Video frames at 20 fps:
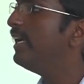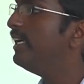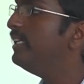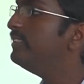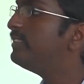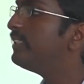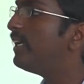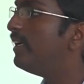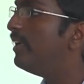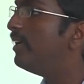
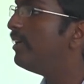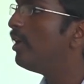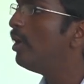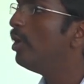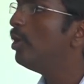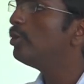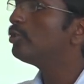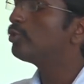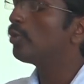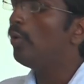inside it.
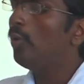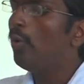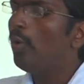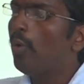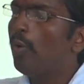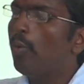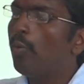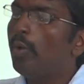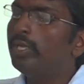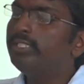So
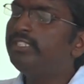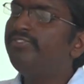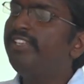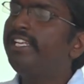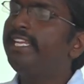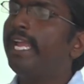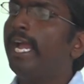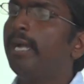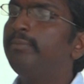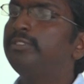once we
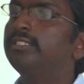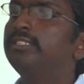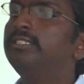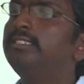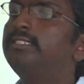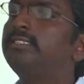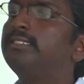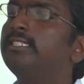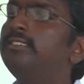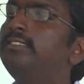capture
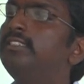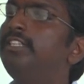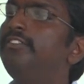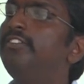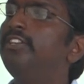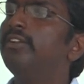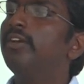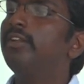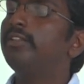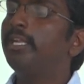this sensitive,
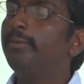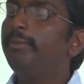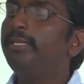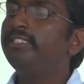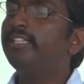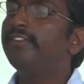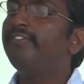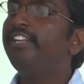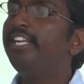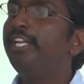that means
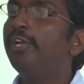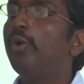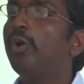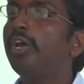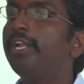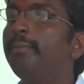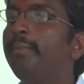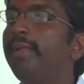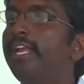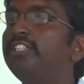the video or
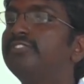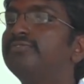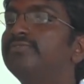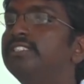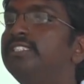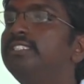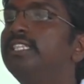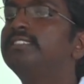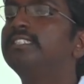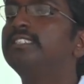image
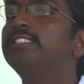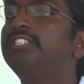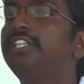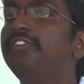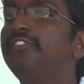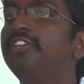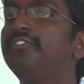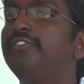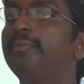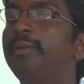with the sensitive
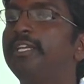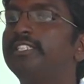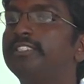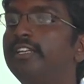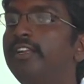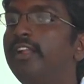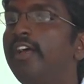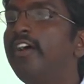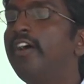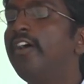information,
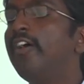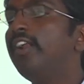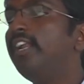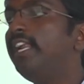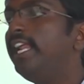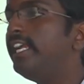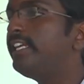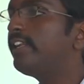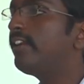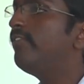
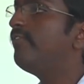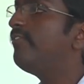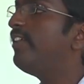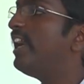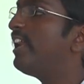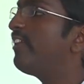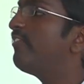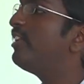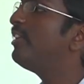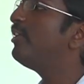later
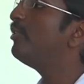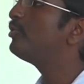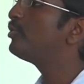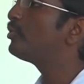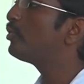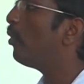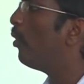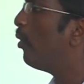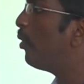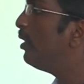wherever you
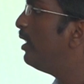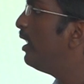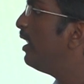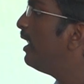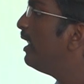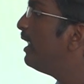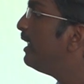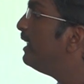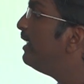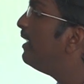store,
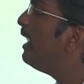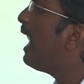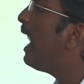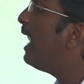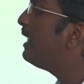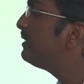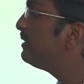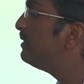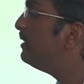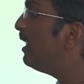it will
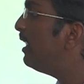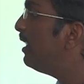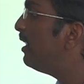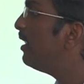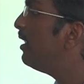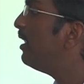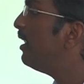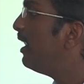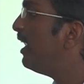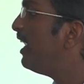ask the
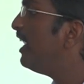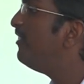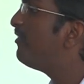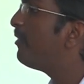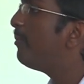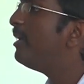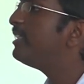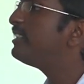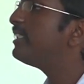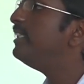
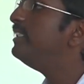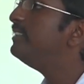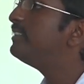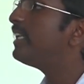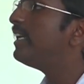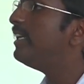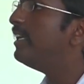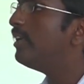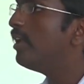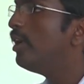information
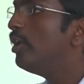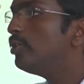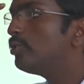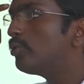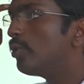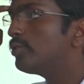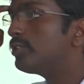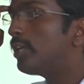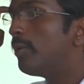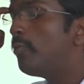inside it.
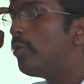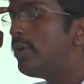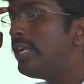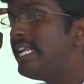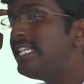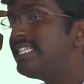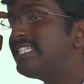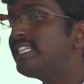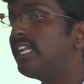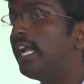So someone
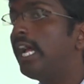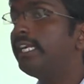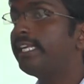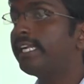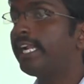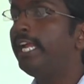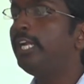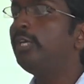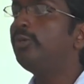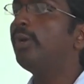else
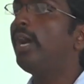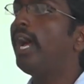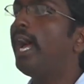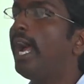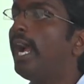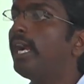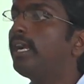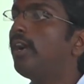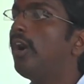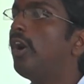trying to
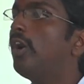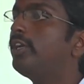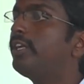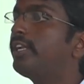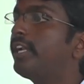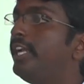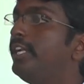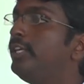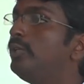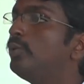hack or
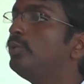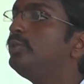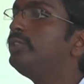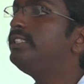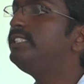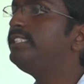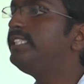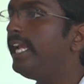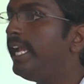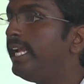trying to
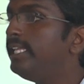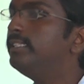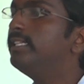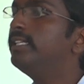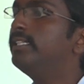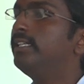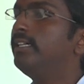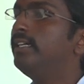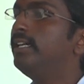change the